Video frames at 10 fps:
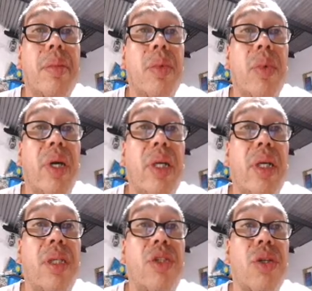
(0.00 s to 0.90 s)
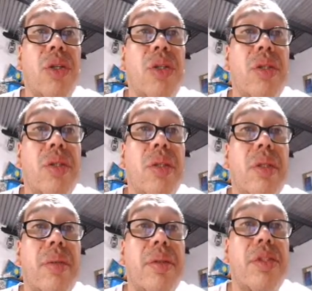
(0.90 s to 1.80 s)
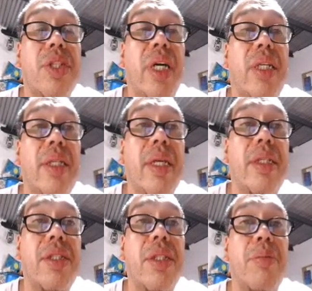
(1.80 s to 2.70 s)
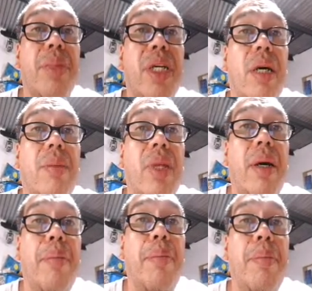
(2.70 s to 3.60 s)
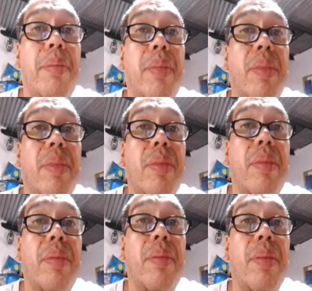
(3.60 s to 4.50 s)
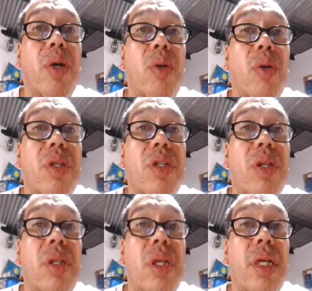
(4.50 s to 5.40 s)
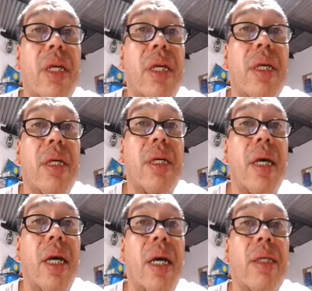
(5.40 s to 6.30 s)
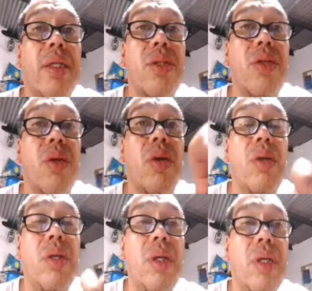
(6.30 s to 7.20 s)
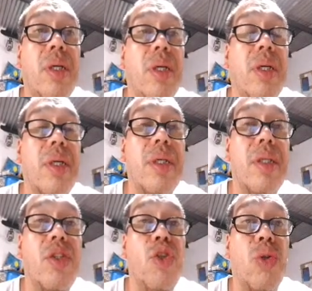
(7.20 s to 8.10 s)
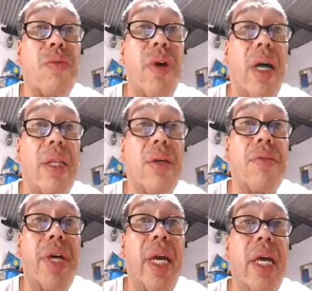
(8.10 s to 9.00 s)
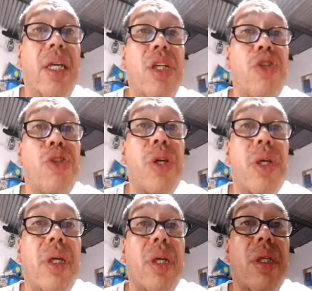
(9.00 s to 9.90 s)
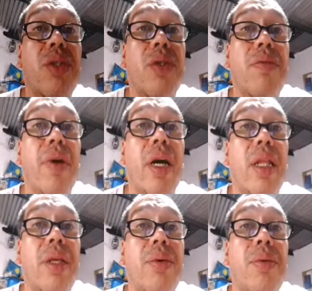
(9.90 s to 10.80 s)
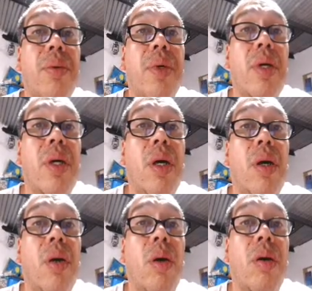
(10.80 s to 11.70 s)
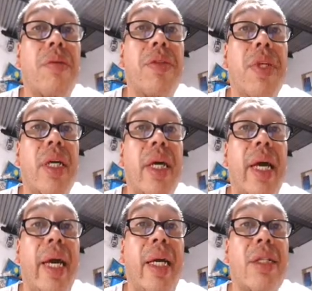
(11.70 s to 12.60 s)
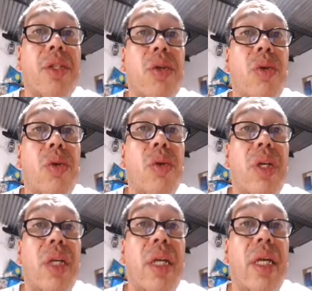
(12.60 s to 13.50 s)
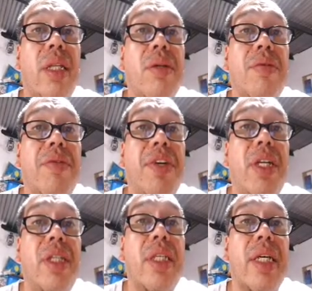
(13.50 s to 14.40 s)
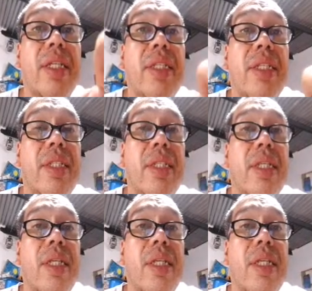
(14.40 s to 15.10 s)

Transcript: Well, it just translates the parabola horizontally. And so your value of h is your value of the x-coordinate of the vertex.